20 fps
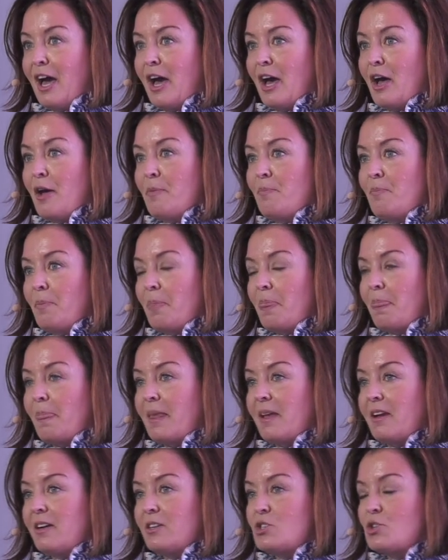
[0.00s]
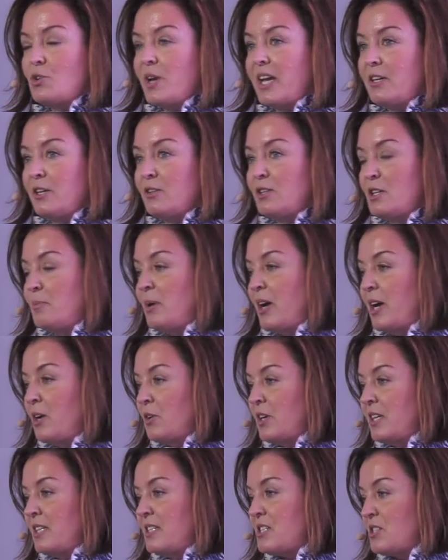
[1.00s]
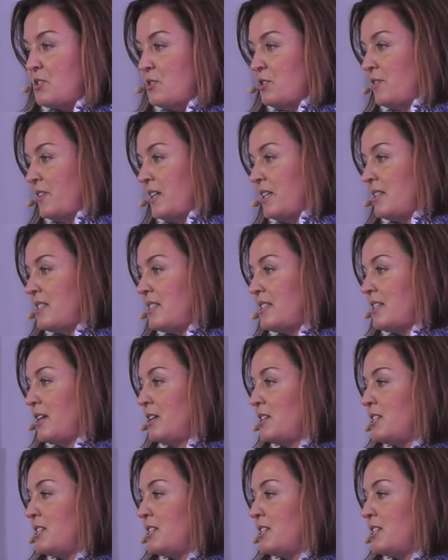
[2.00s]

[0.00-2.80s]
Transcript: Um, trade-only priority service.